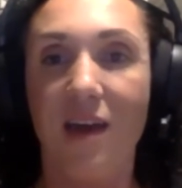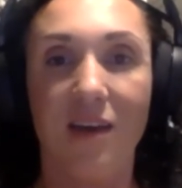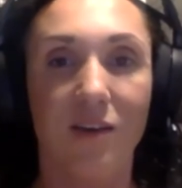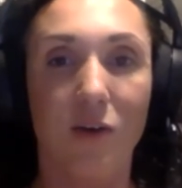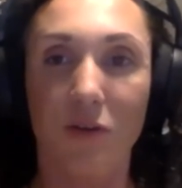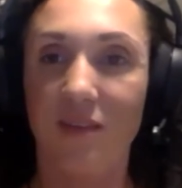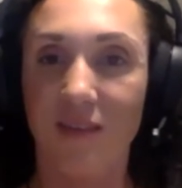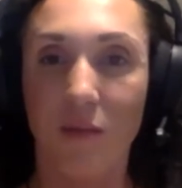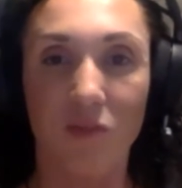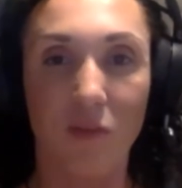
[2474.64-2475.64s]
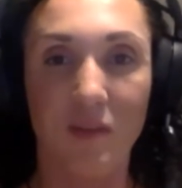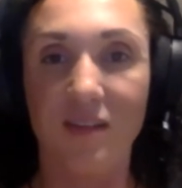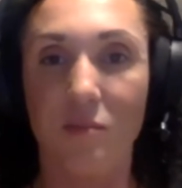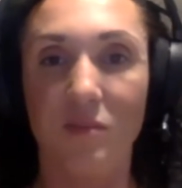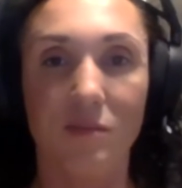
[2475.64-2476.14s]
go to the same gym as
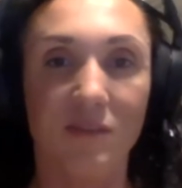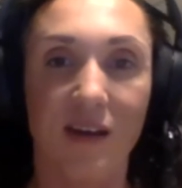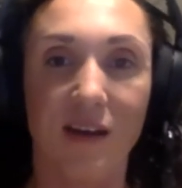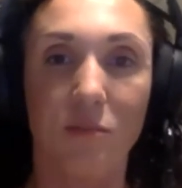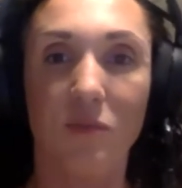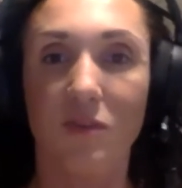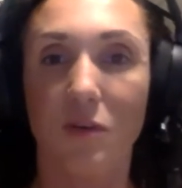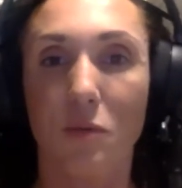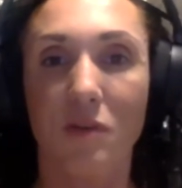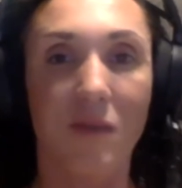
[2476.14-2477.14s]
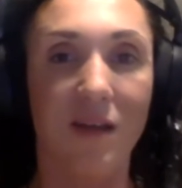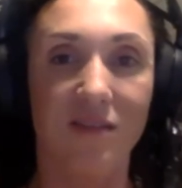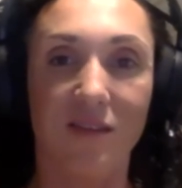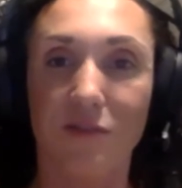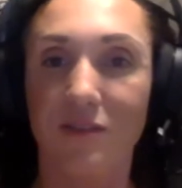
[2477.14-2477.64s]
him sometimes, so we've met
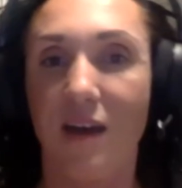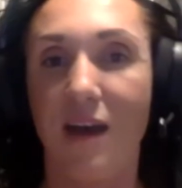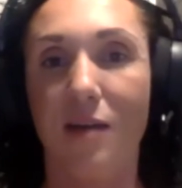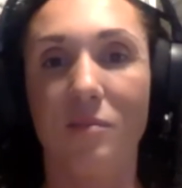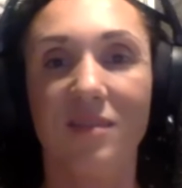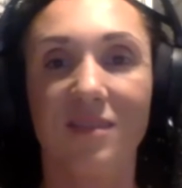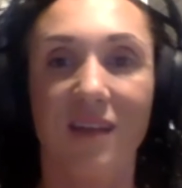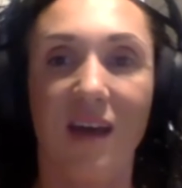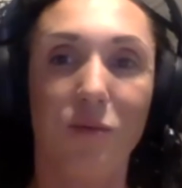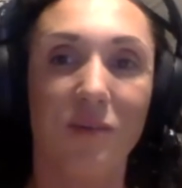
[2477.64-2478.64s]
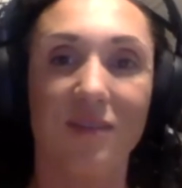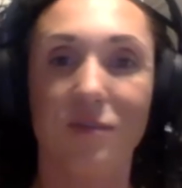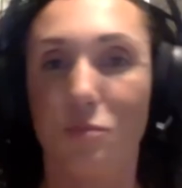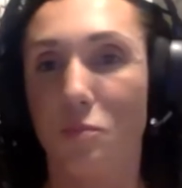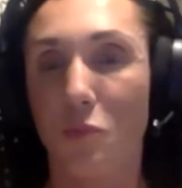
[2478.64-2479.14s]
several times. I was
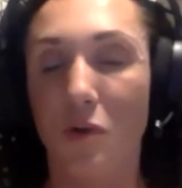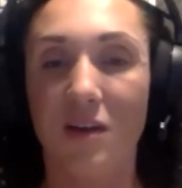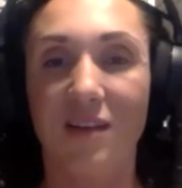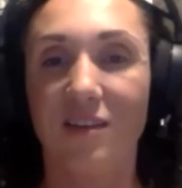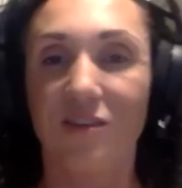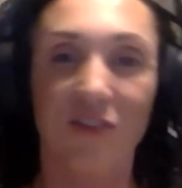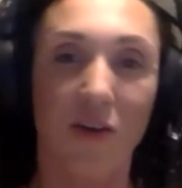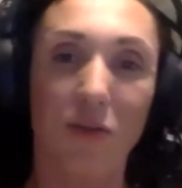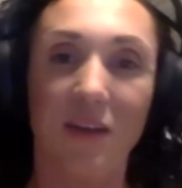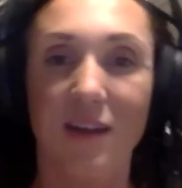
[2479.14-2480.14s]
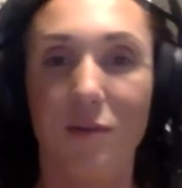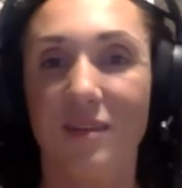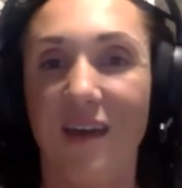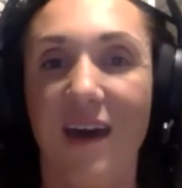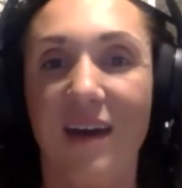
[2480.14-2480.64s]
working the show that he
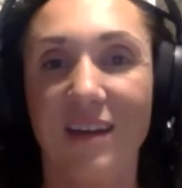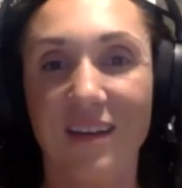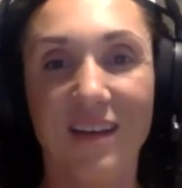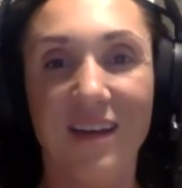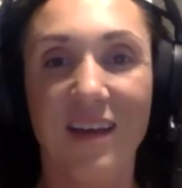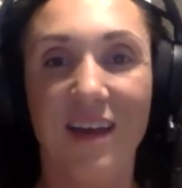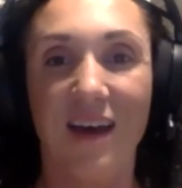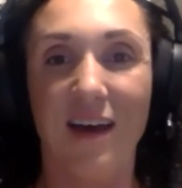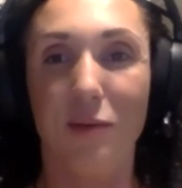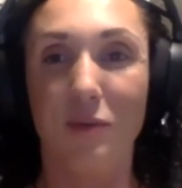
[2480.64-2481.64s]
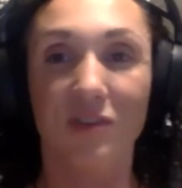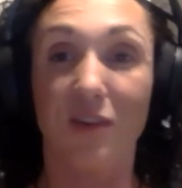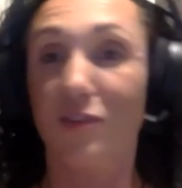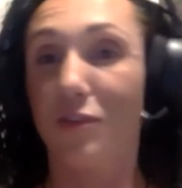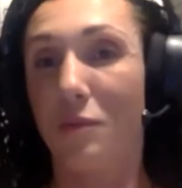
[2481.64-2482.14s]
was at, which is
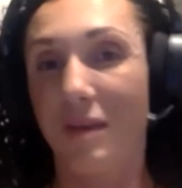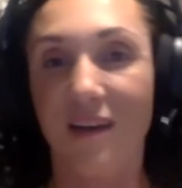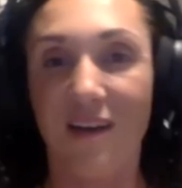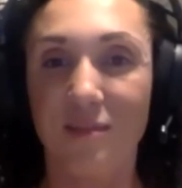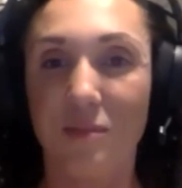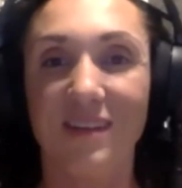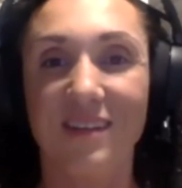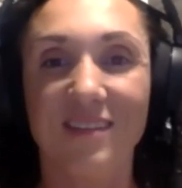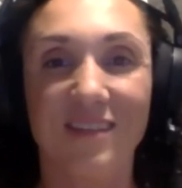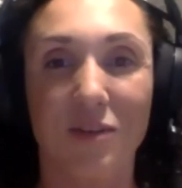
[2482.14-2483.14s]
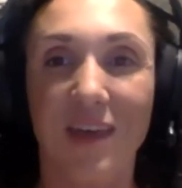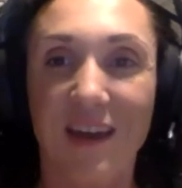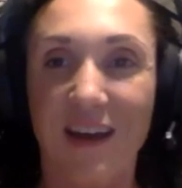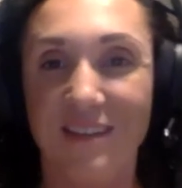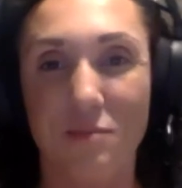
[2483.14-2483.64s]
also the one my husband did, so they
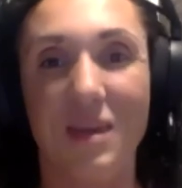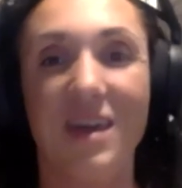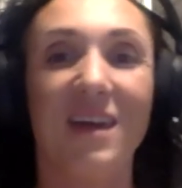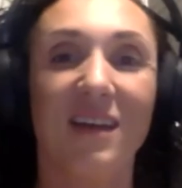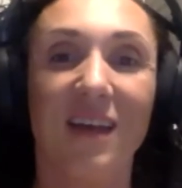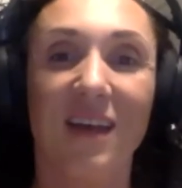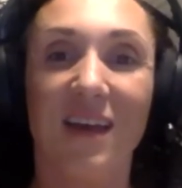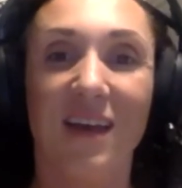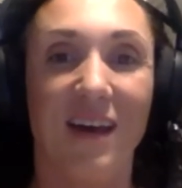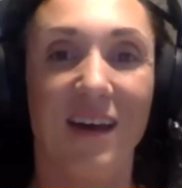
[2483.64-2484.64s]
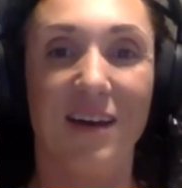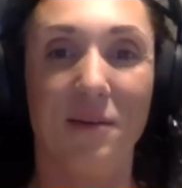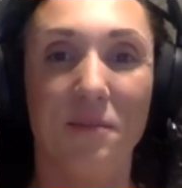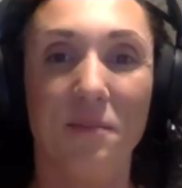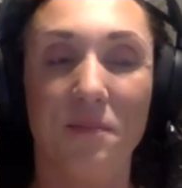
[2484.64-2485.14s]
got to meet. Um,